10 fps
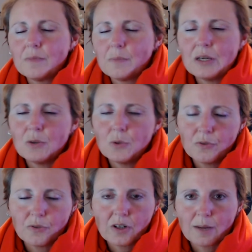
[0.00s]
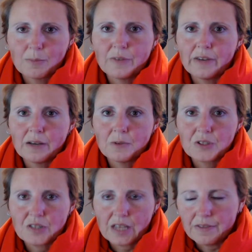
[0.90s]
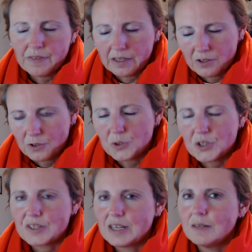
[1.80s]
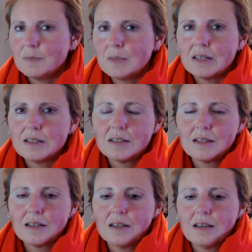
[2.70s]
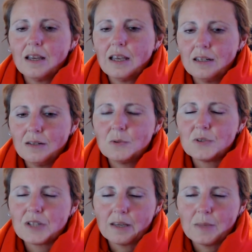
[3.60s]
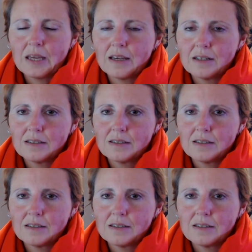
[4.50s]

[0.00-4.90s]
be good for a couple of hours and then it'll just hit me and it will take me out.